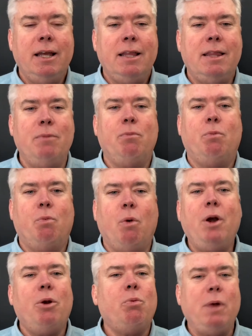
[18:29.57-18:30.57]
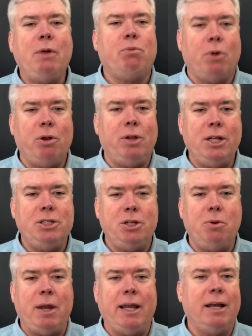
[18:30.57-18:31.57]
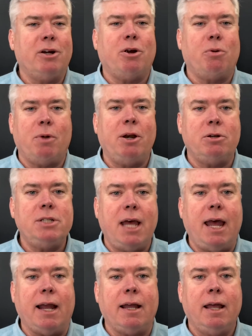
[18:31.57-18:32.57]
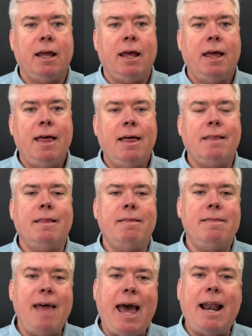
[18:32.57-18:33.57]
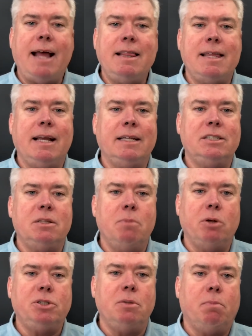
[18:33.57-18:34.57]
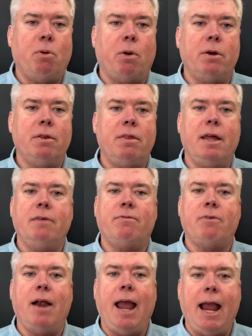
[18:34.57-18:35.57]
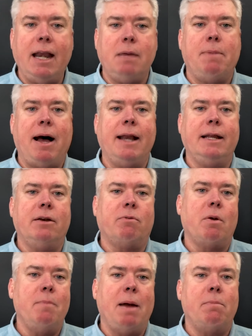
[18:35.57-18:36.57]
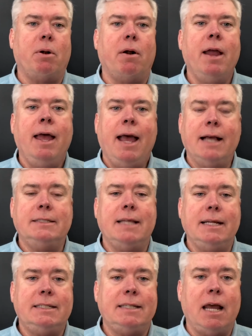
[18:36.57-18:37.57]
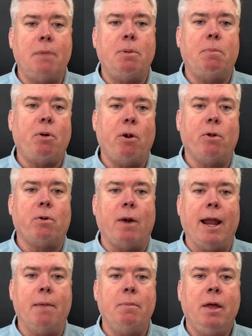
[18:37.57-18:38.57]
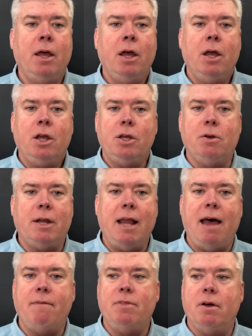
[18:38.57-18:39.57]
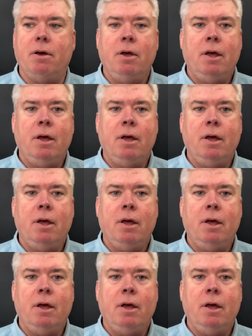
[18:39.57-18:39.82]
then what are we really doing in career tech? That, I think, is the most important thing for anybody to remember as they set up a program. You can have the